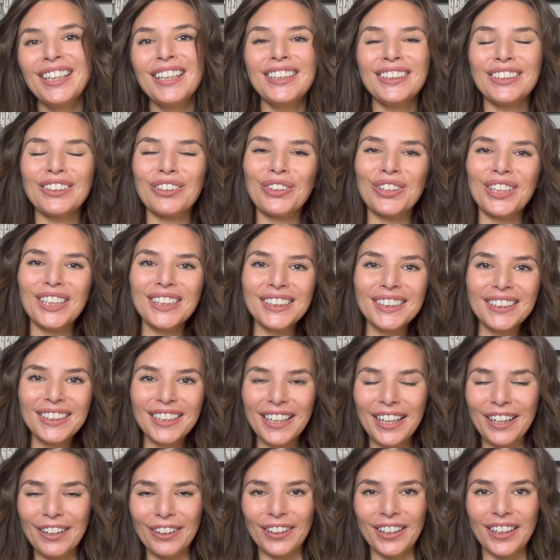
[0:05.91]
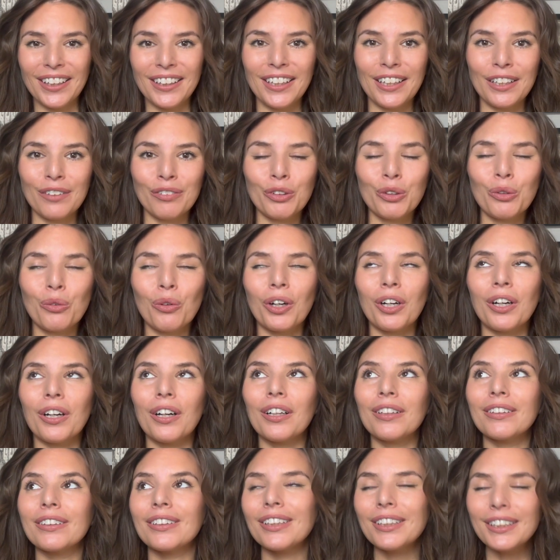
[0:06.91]
So this is an area that if you
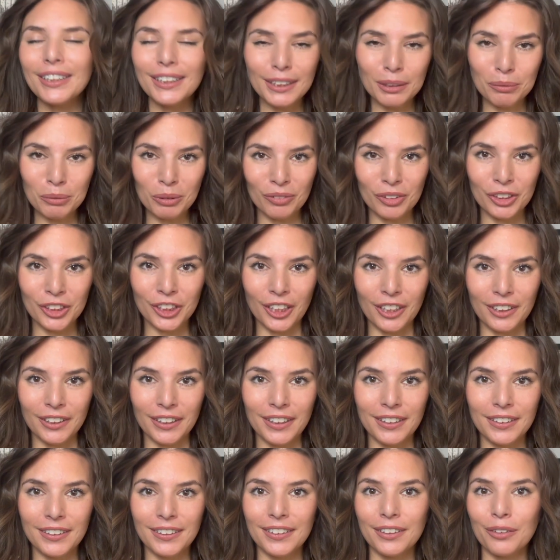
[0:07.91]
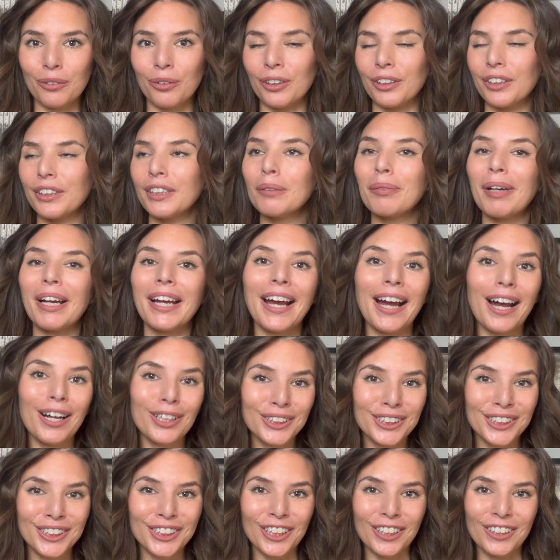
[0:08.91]
are looking to move to Charlotte or looking to buy a
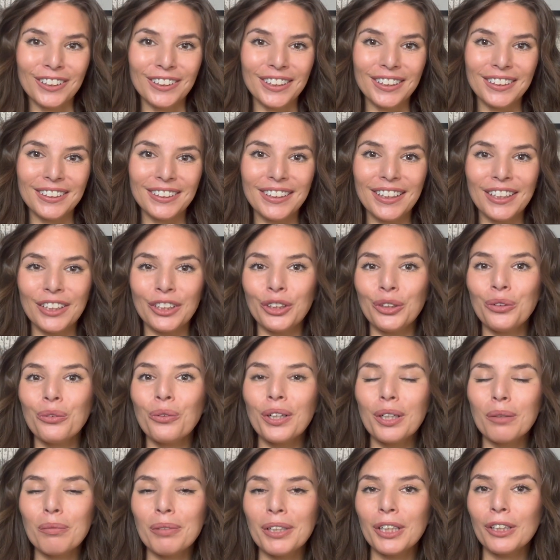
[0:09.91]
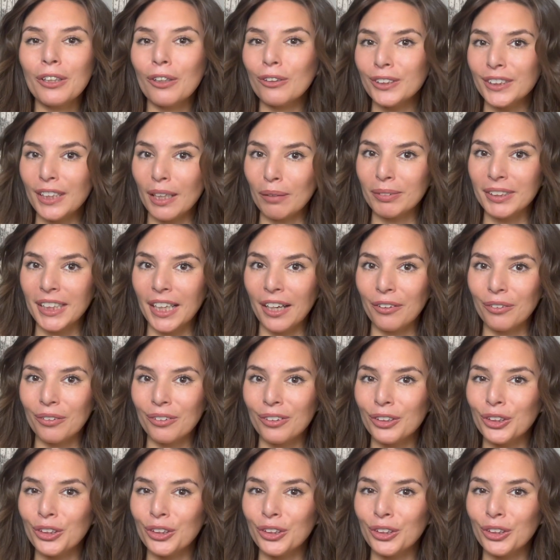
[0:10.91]
house in Charlotte and you want to be close to uptown,